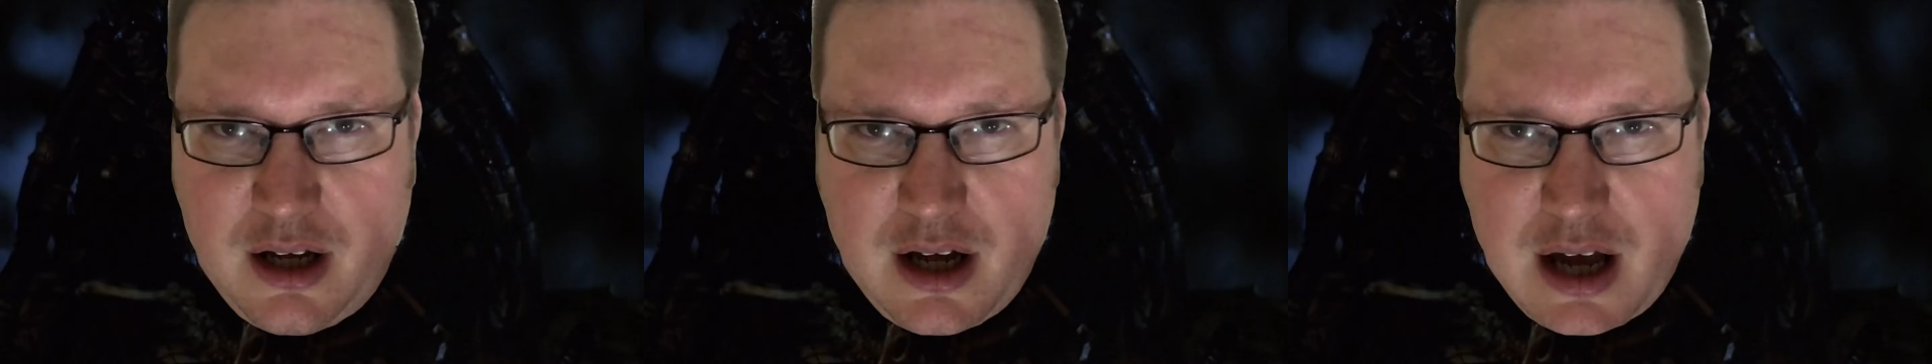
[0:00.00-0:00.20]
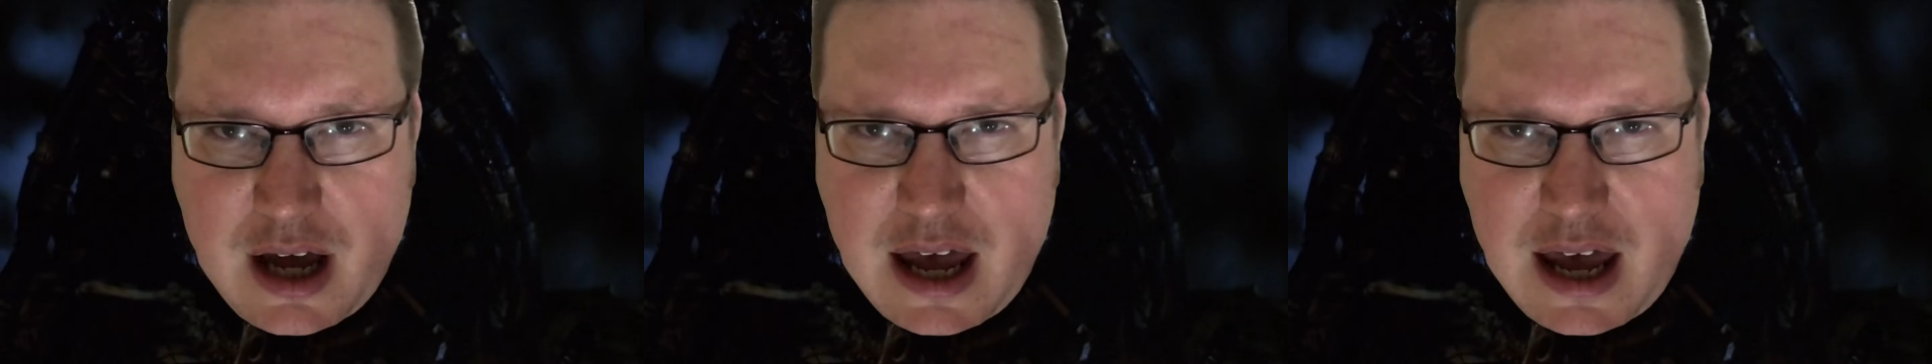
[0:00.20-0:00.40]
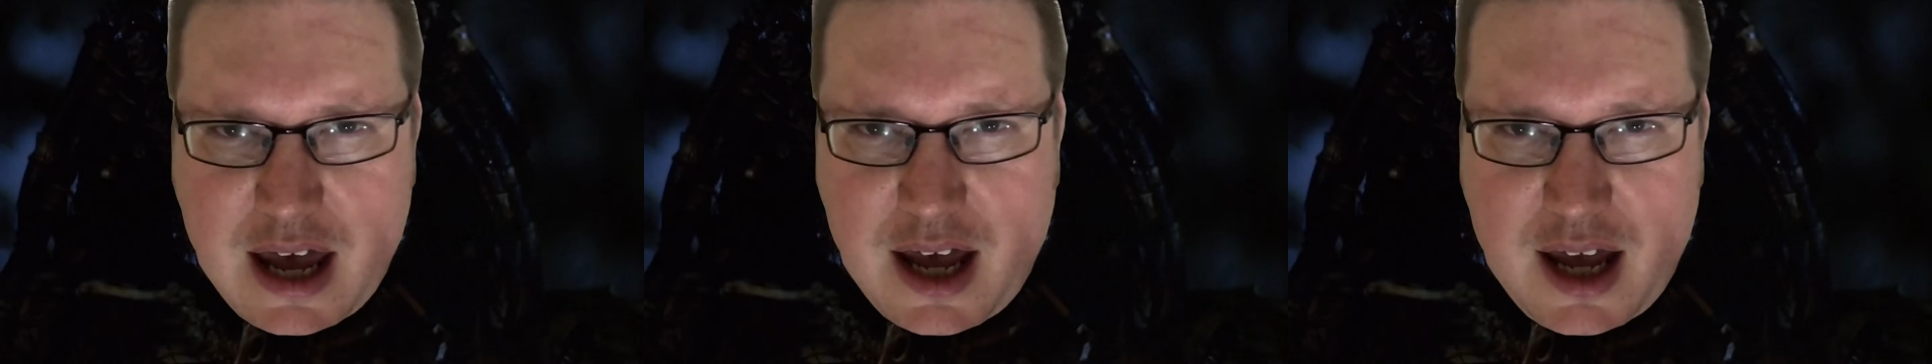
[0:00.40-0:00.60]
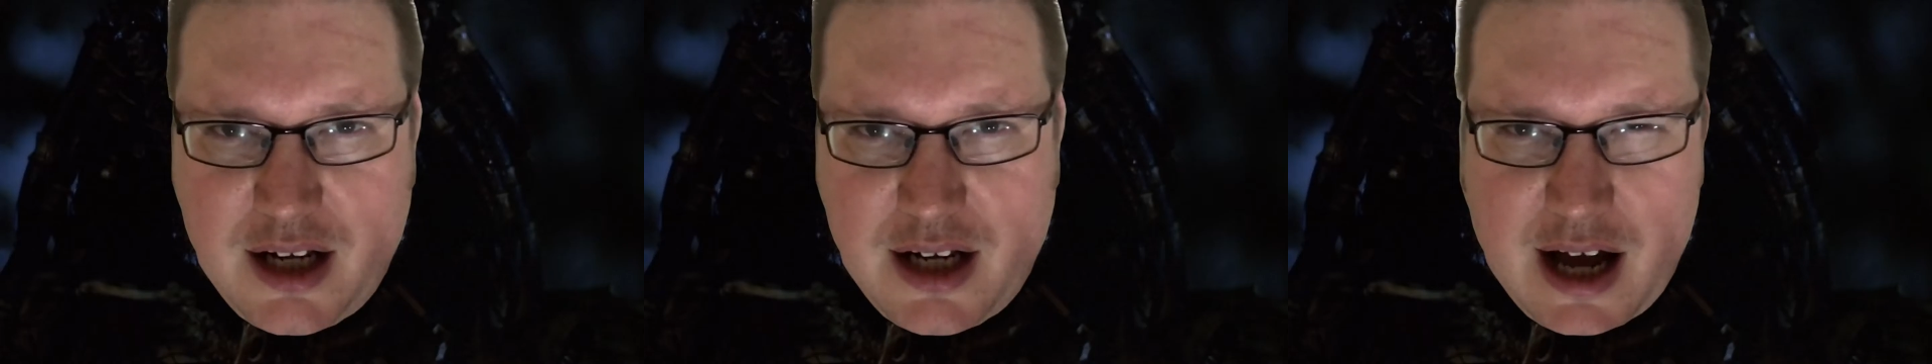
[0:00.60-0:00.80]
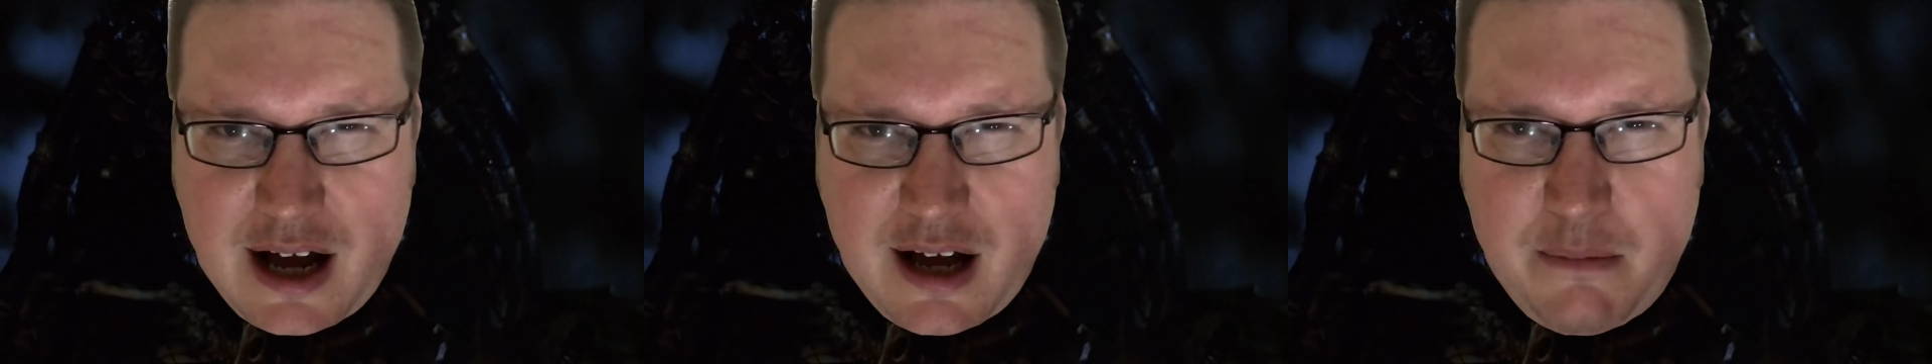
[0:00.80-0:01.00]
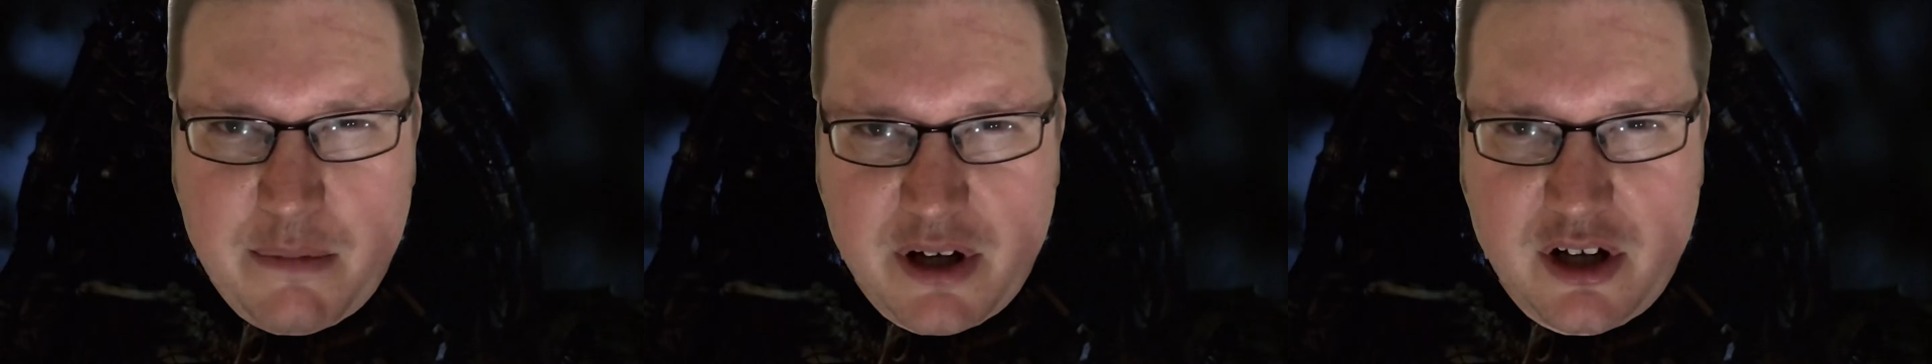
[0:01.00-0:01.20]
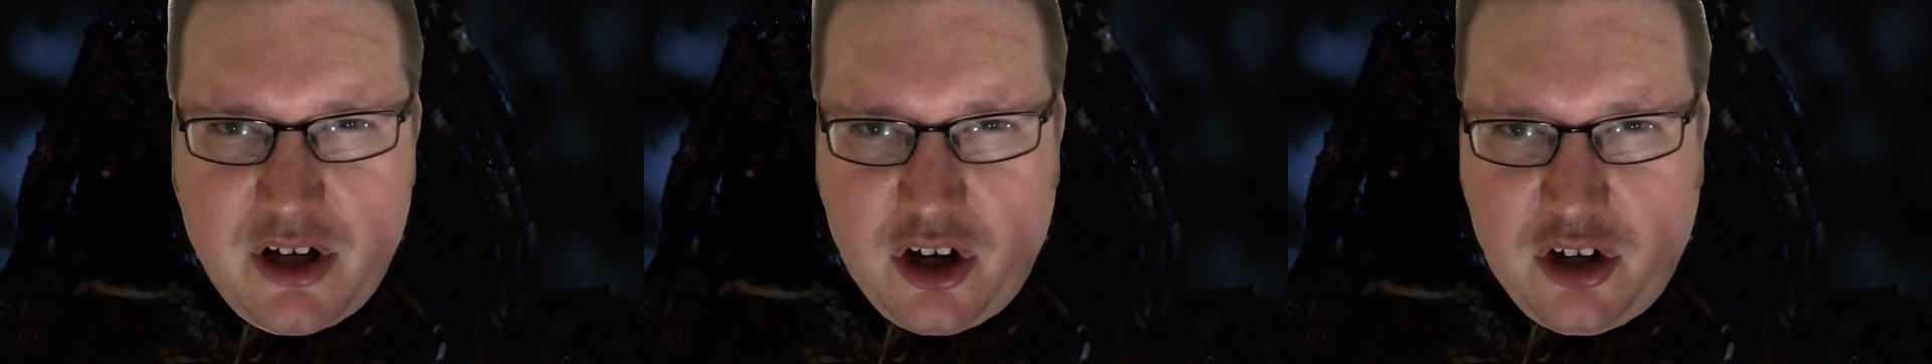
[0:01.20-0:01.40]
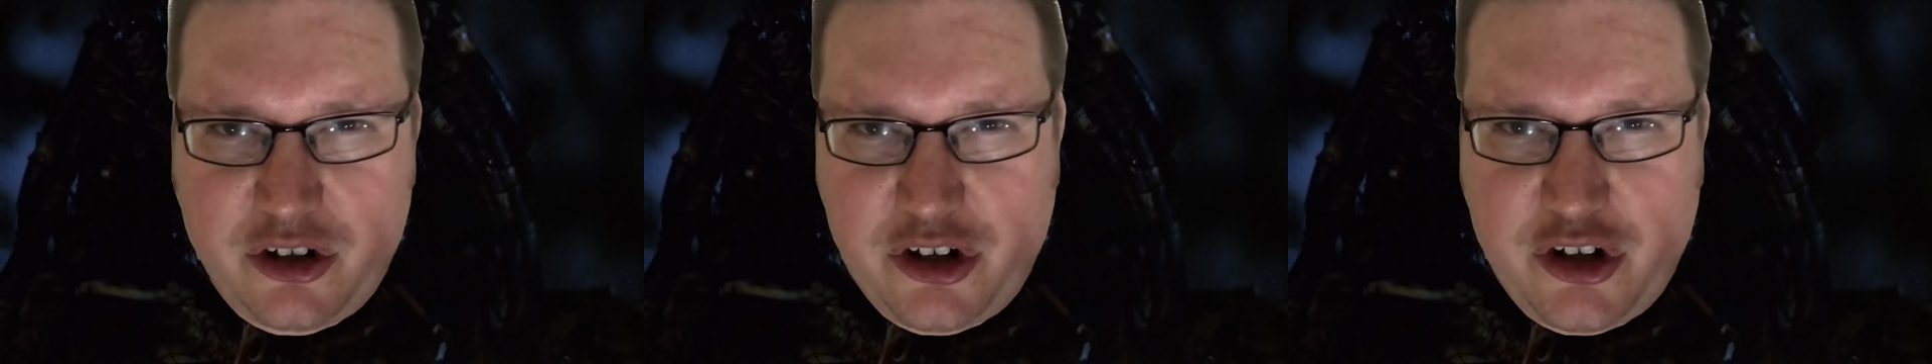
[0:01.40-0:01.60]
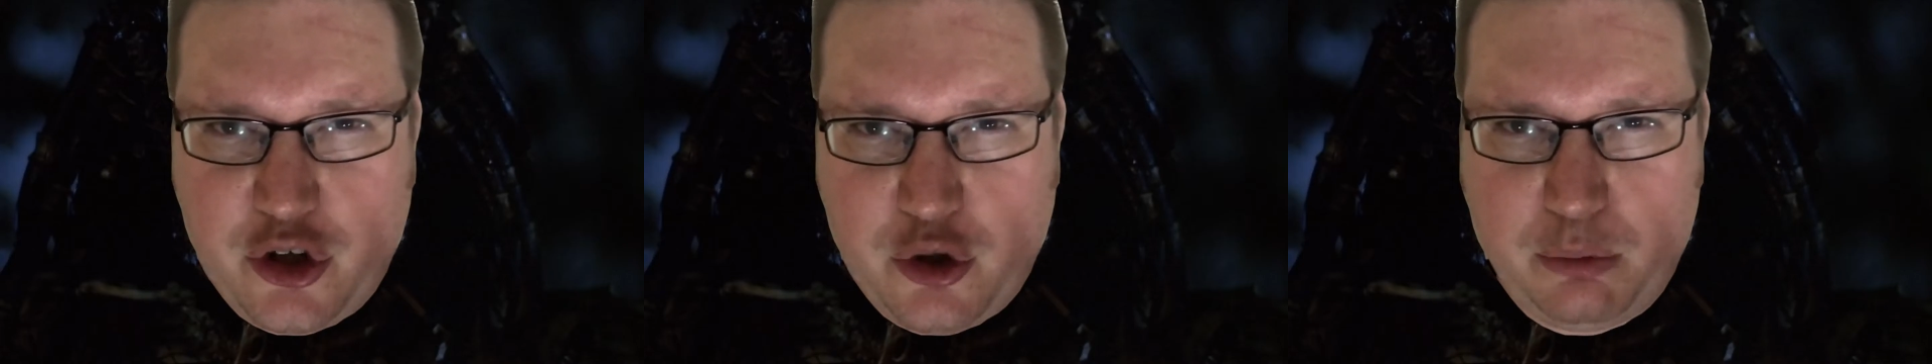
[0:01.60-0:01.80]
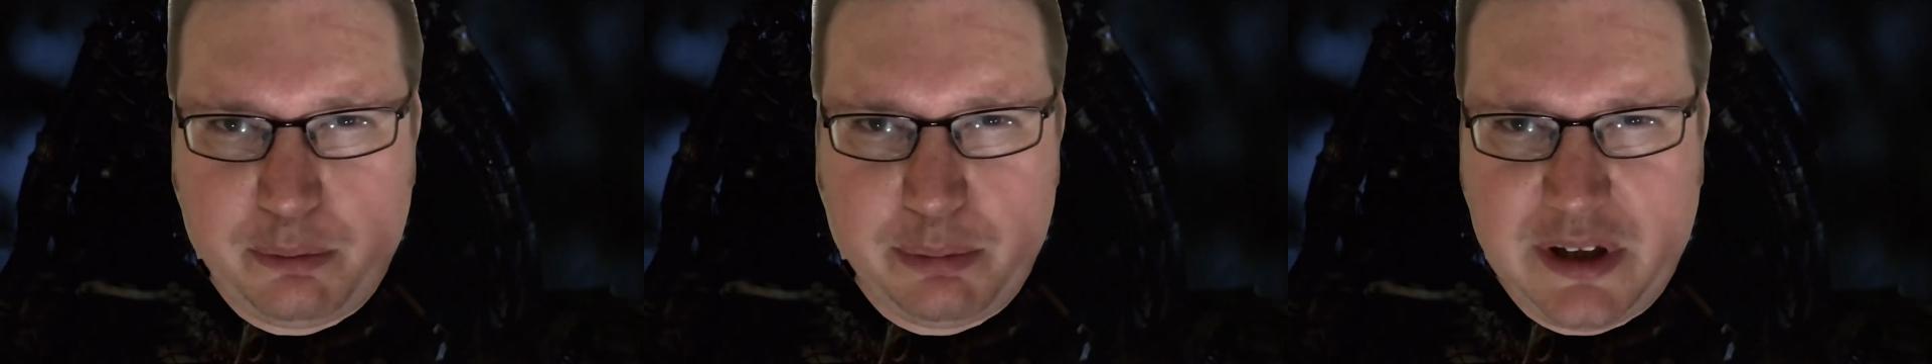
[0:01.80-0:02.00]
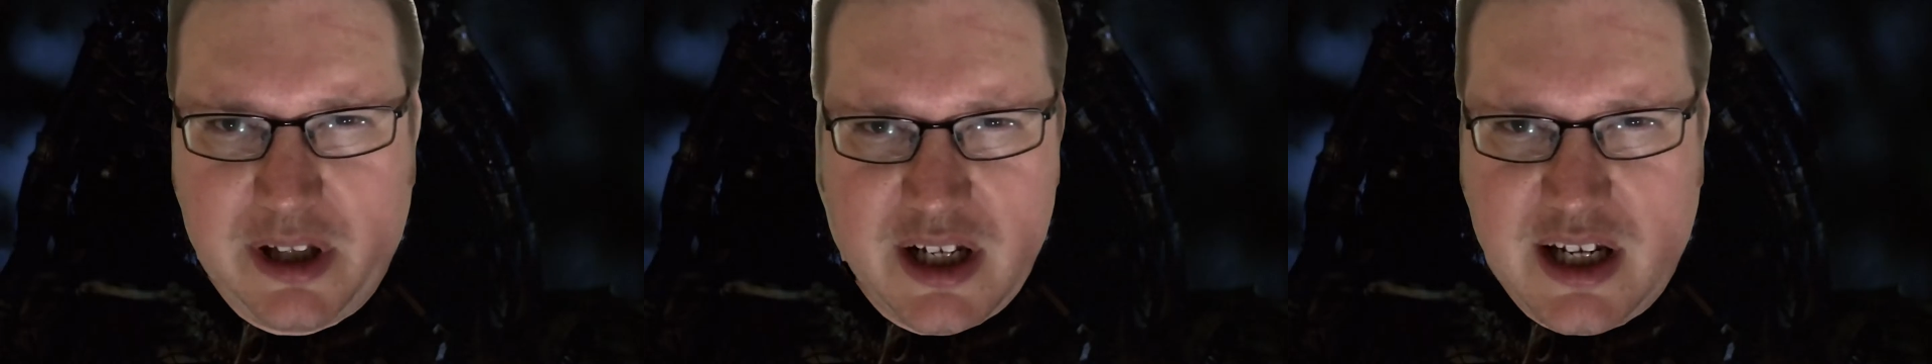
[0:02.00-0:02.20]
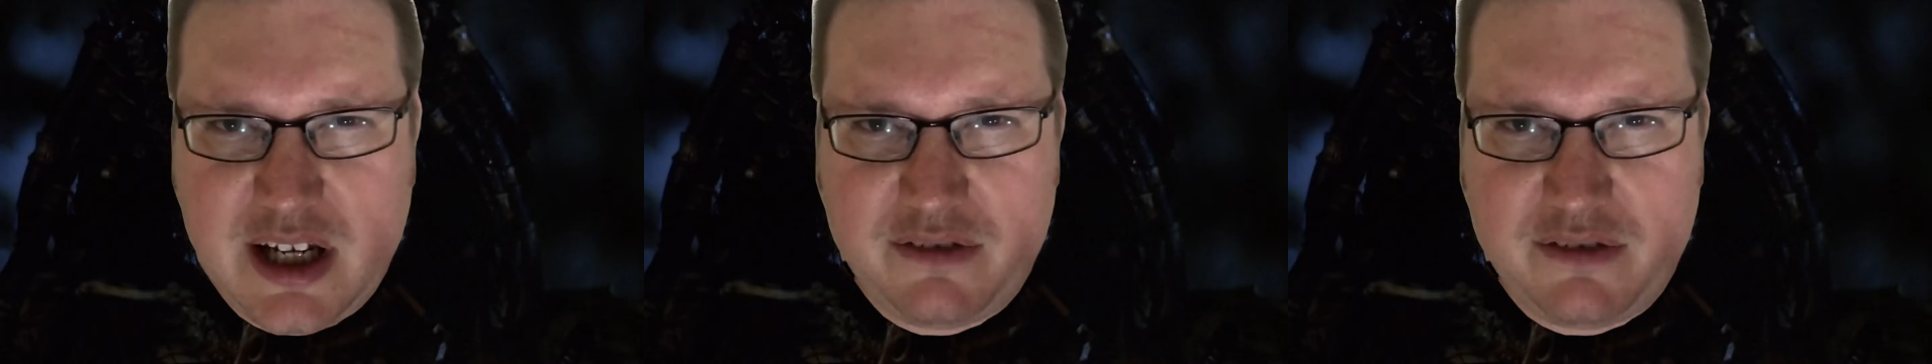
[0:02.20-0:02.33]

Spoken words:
Hey, now I've been called cute plenty